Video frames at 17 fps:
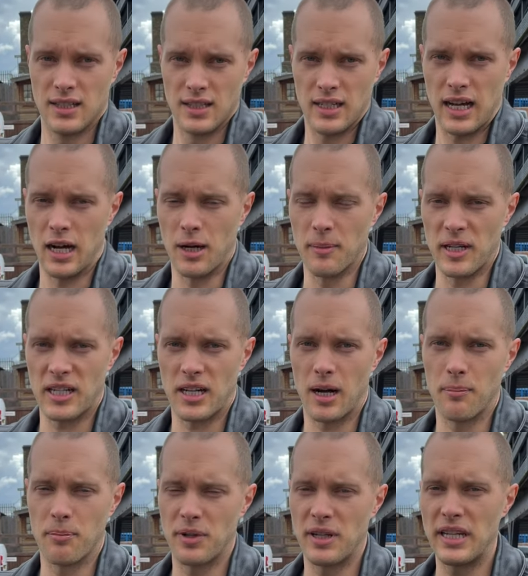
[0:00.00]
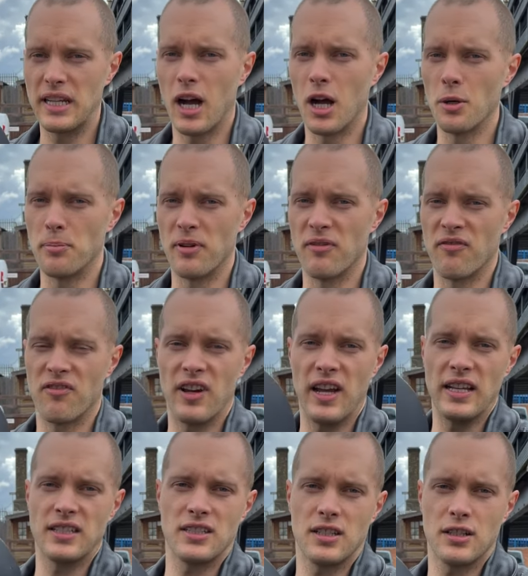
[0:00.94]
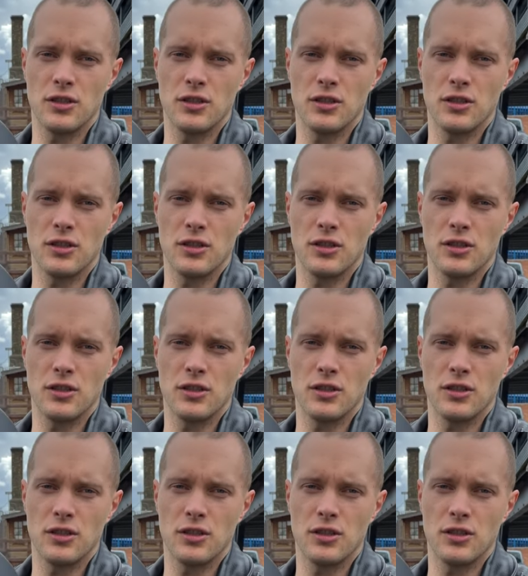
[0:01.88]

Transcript: helmet company, open face,